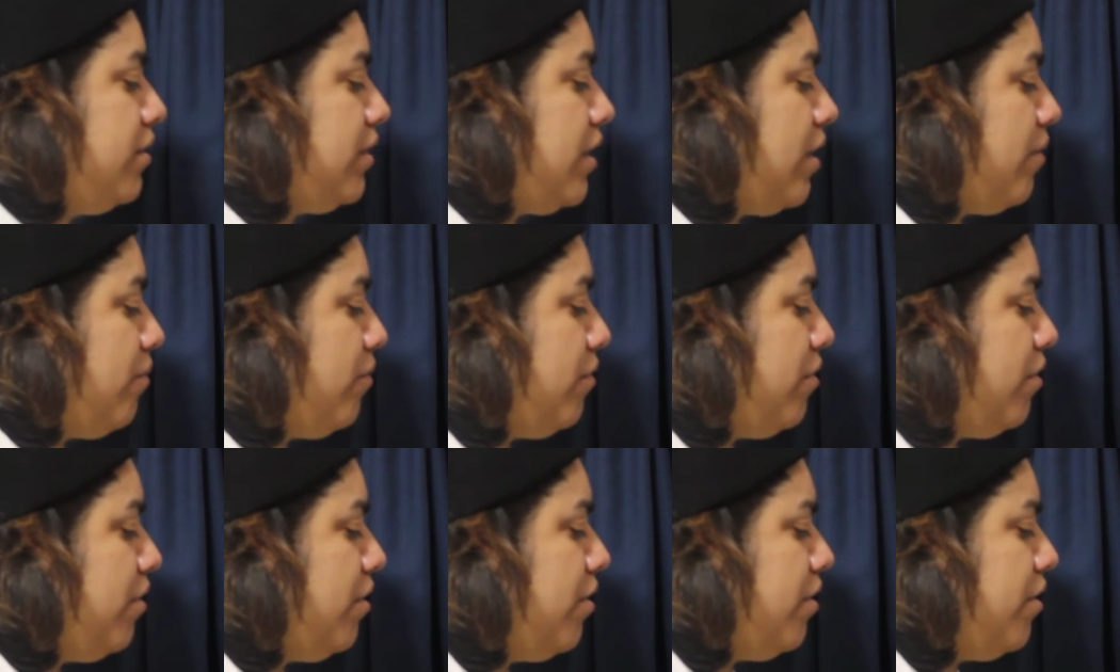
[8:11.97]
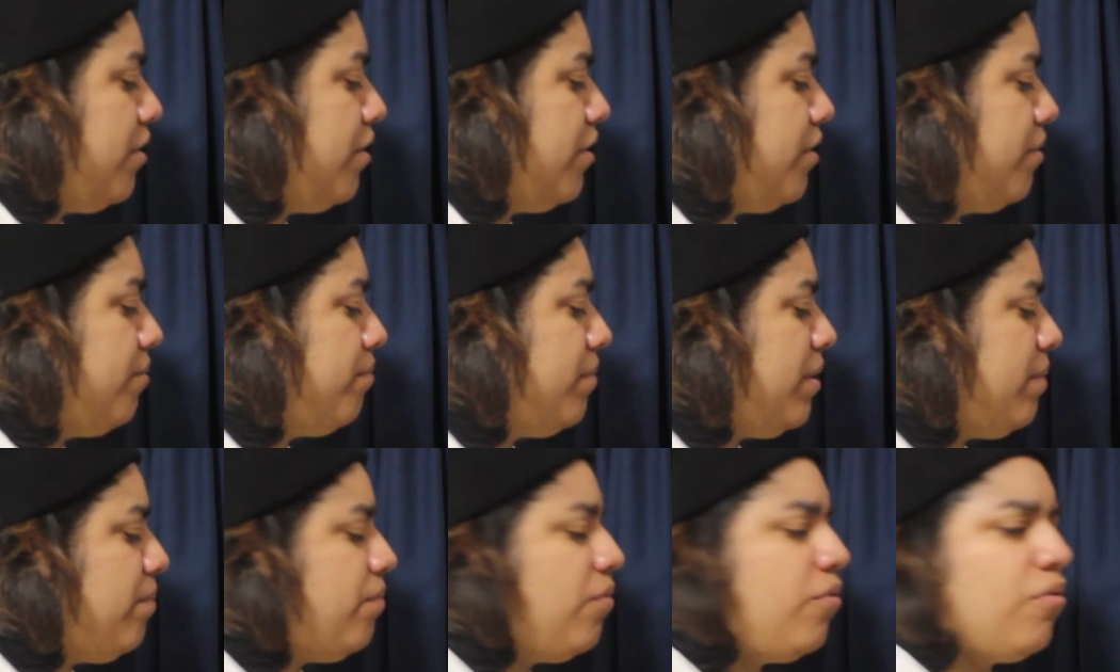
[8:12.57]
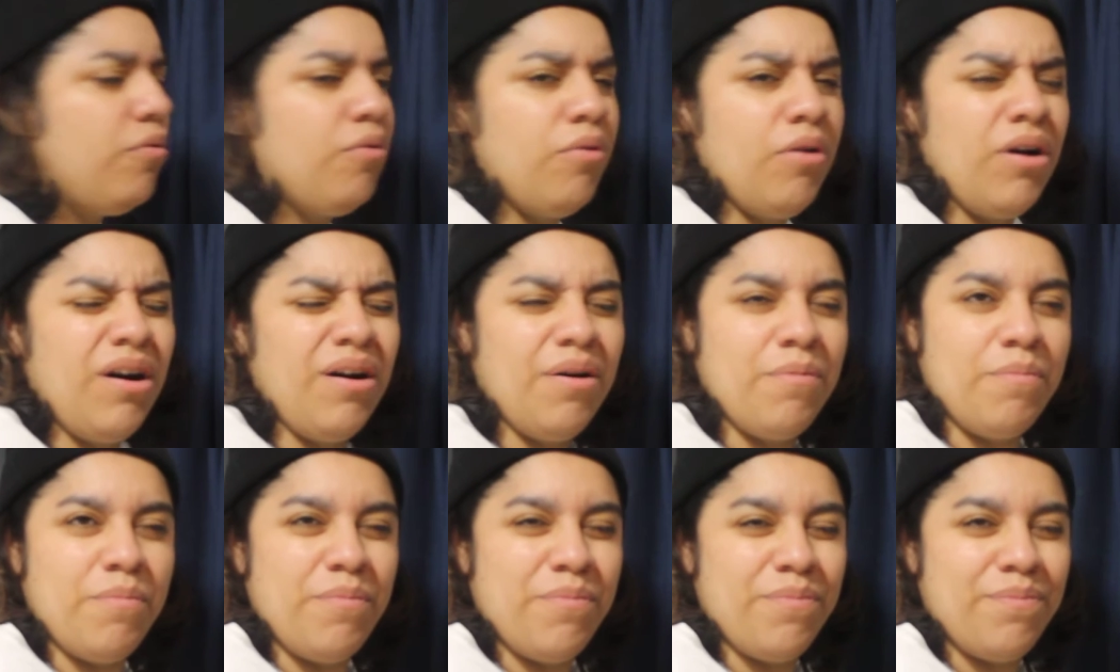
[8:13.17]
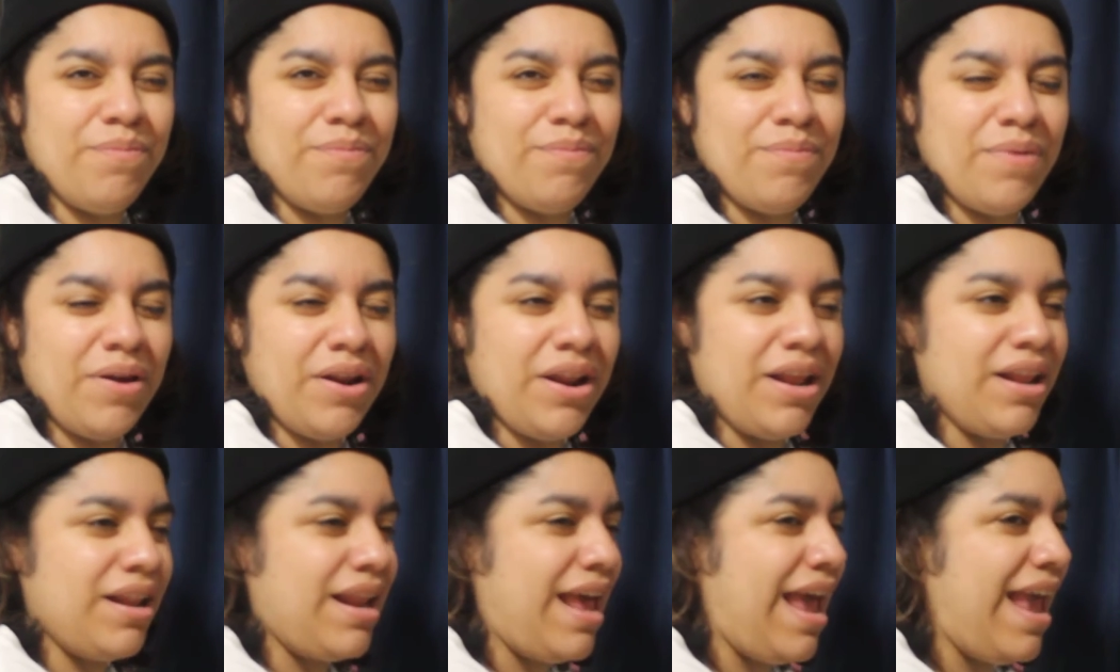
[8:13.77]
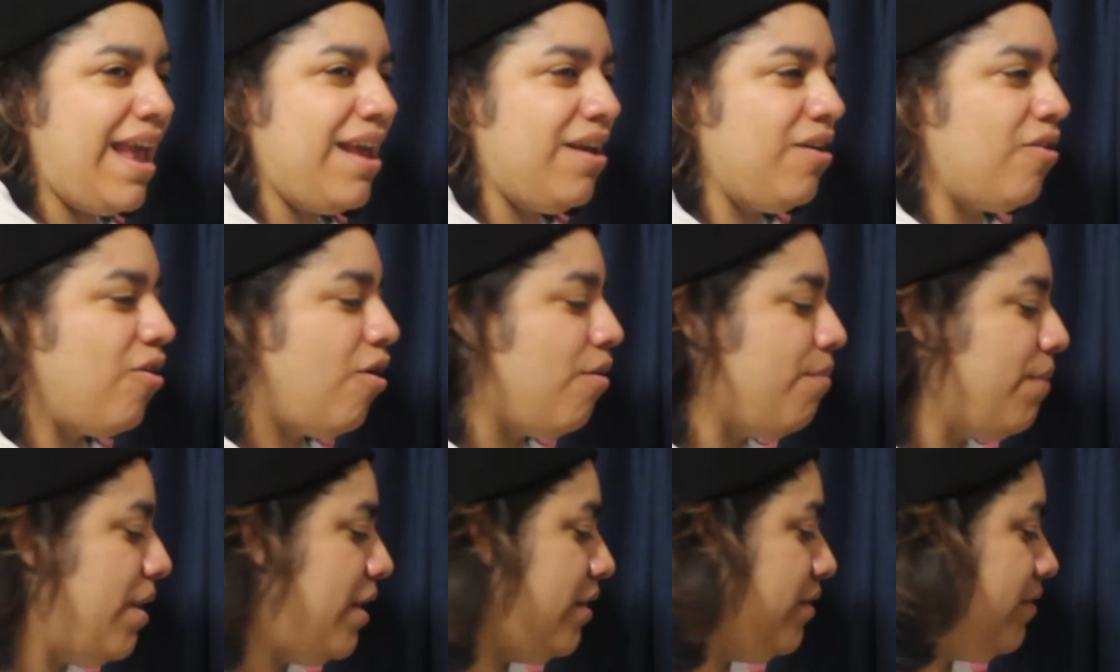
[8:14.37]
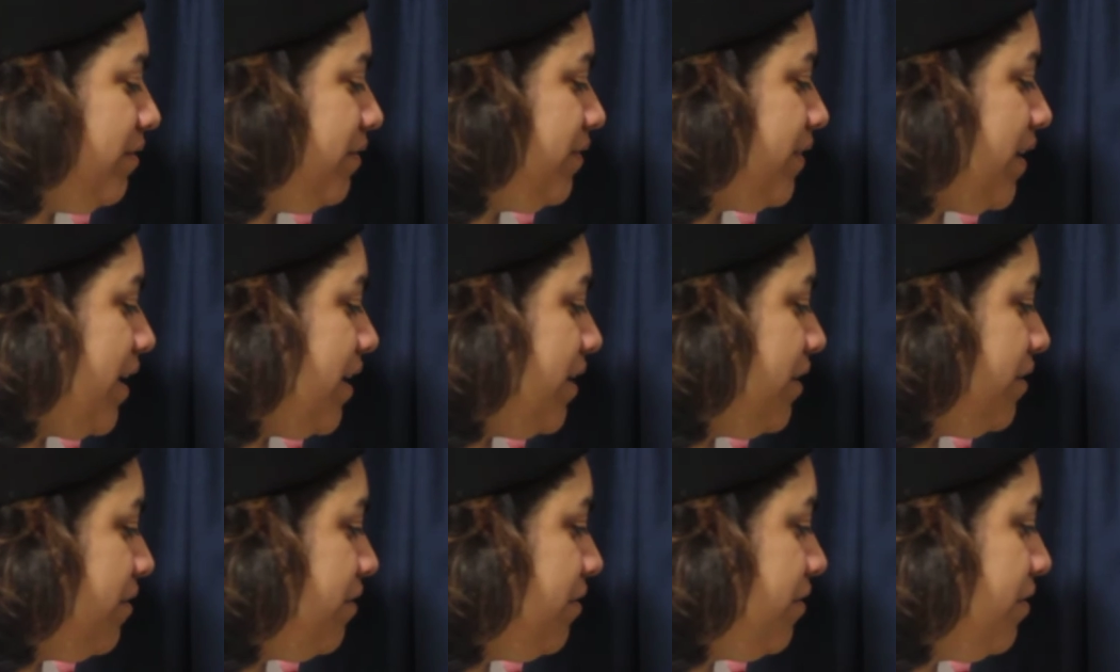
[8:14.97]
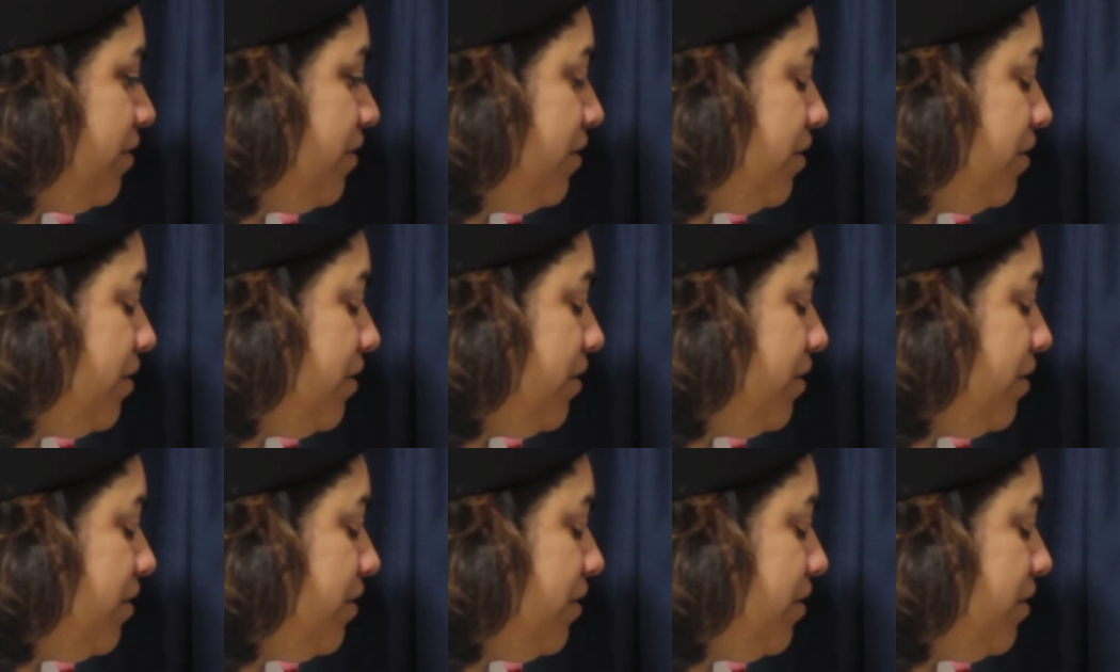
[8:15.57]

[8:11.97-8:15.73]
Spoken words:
there were people are putting hate comments and